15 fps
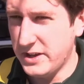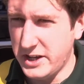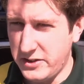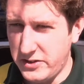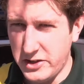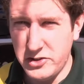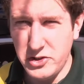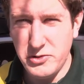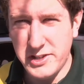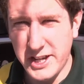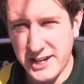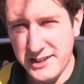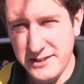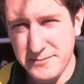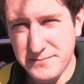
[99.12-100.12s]
the new
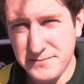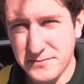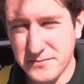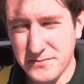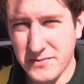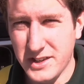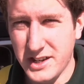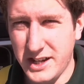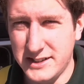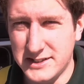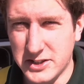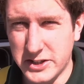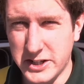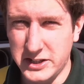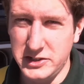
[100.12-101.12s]
tiller, it's
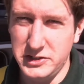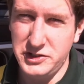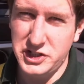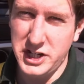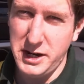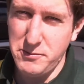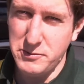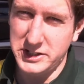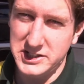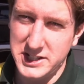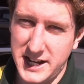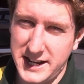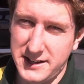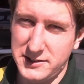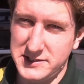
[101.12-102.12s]
got a new shape which
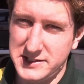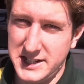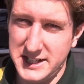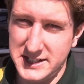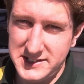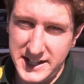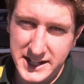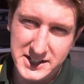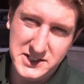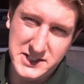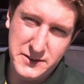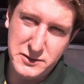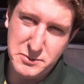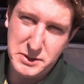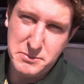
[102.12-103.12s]
allows a stacking
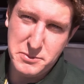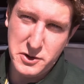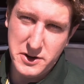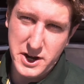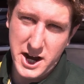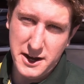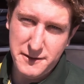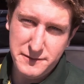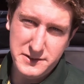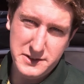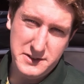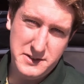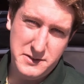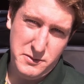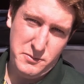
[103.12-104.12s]
shelf to be put aft,
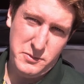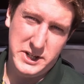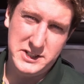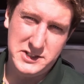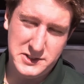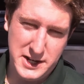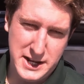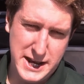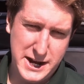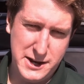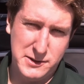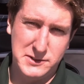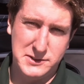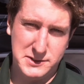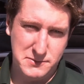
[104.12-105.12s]
which
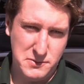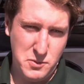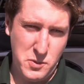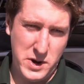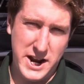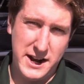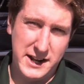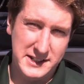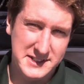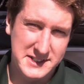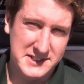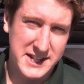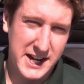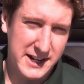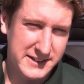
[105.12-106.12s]
allows, when Alex
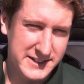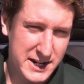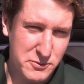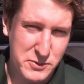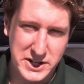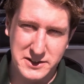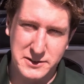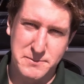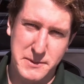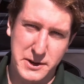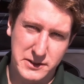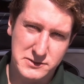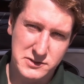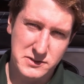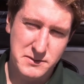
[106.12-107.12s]
is sailing downwind,
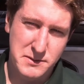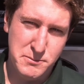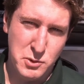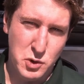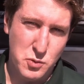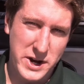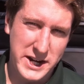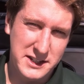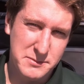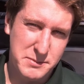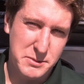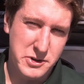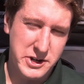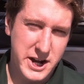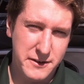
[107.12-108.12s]
more weight to
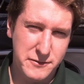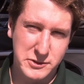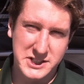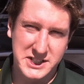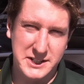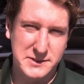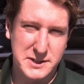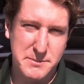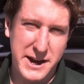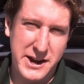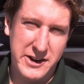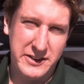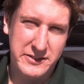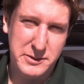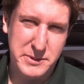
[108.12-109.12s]
be put aft, which keeps the
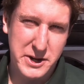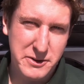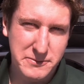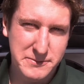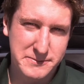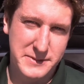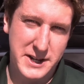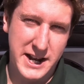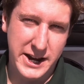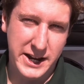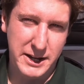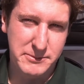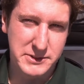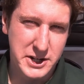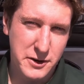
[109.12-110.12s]
bow out of the boat,
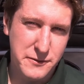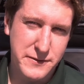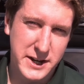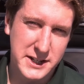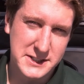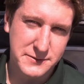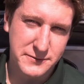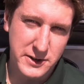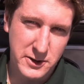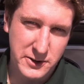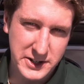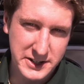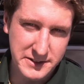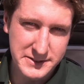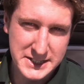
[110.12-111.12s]
allowing him to go faster for
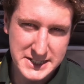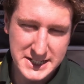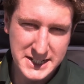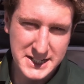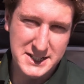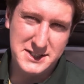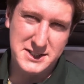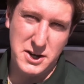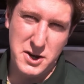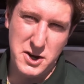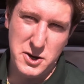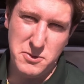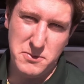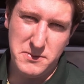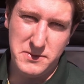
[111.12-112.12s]
longer.
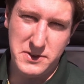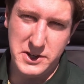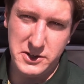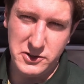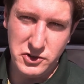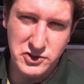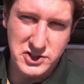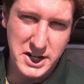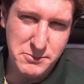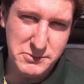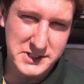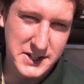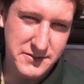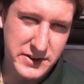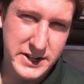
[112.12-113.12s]
So the new shape
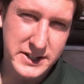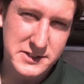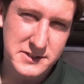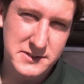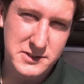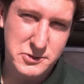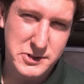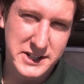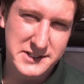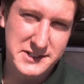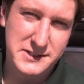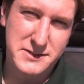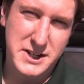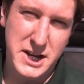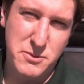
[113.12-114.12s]
was given to
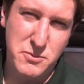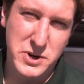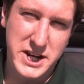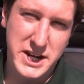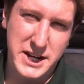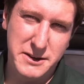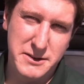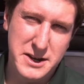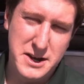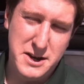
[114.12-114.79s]
us, and we